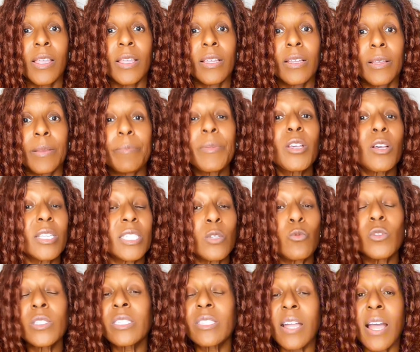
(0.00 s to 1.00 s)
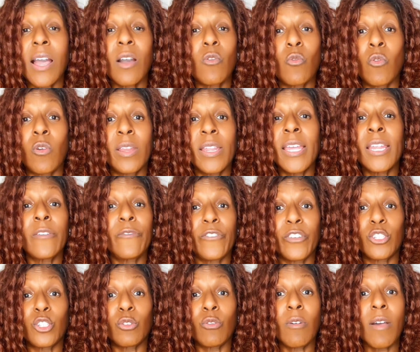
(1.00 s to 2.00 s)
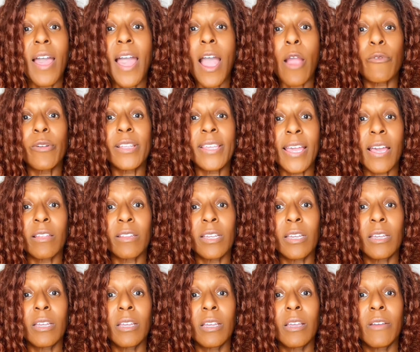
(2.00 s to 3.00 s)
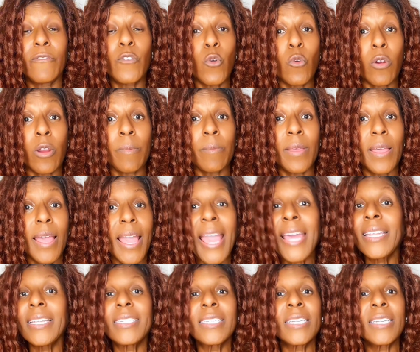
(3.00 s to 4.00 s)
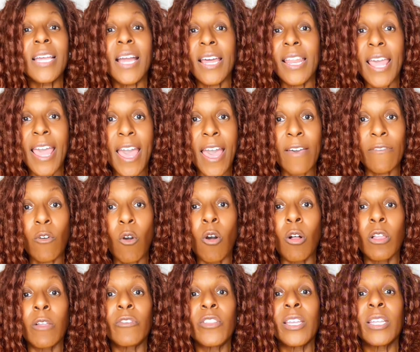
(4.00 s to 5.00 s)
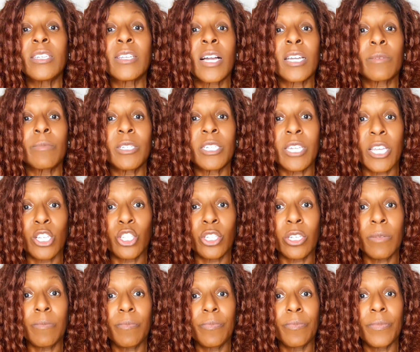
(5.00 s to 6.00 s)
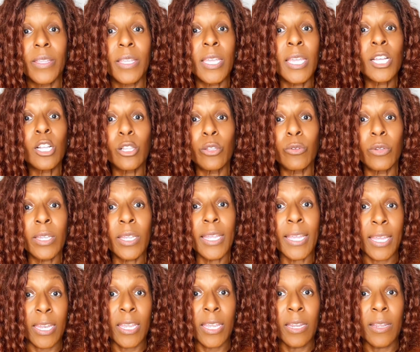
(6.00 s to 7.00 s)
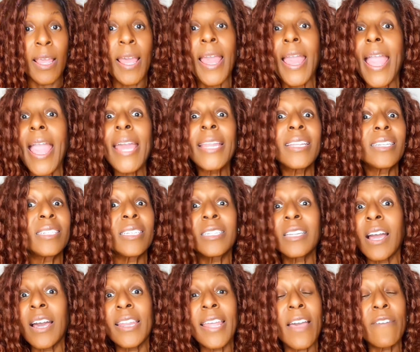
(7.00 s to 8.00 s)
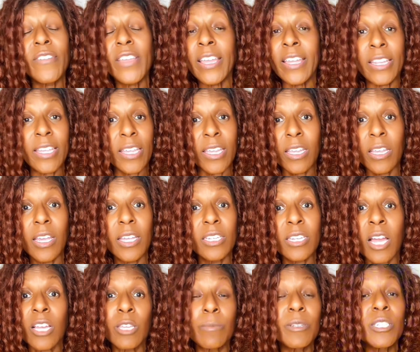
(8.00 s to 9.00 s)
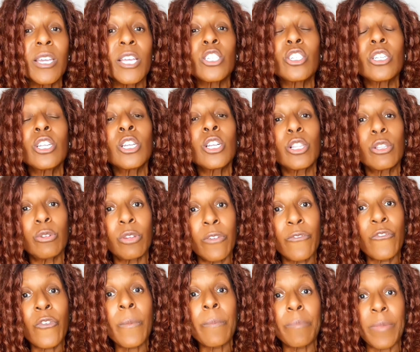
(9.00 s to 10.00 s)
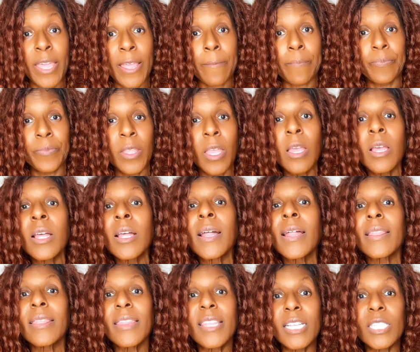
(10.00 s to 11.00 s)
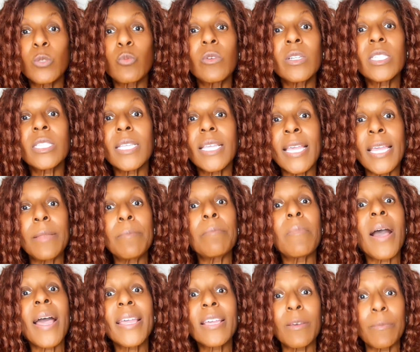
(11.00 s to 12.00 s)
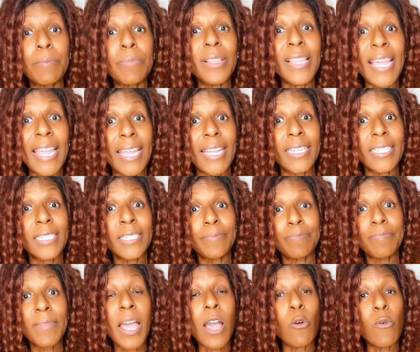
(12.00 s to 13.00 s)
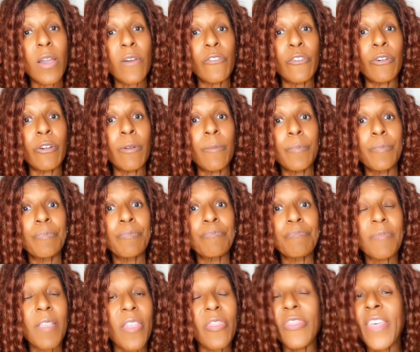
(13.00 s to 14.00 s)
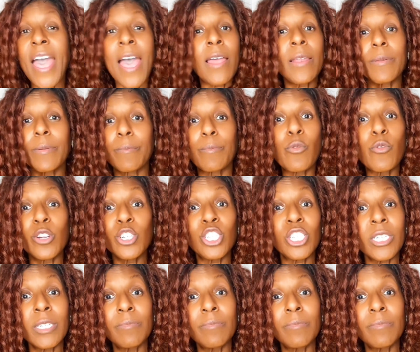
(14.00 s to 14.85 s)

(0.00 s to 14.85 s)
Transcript: because it was not on an official Howard County form, and it did not have all of the documentation included in it, and it did not have any documentation included from me. This was in my complaint. However, that portion